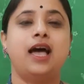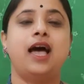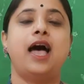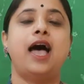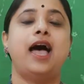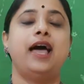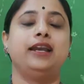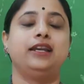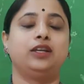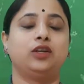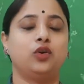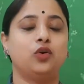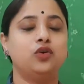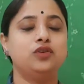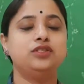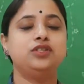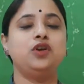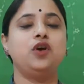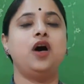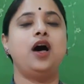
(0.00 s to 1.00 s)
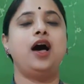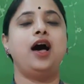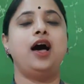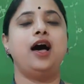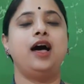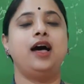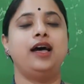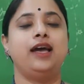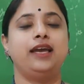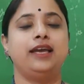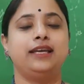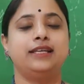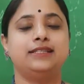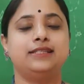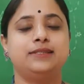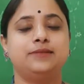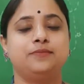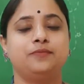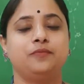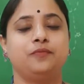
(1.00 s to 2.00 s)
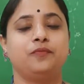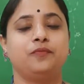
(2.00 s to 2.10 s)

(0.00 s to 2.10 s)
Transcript: and close your eyes.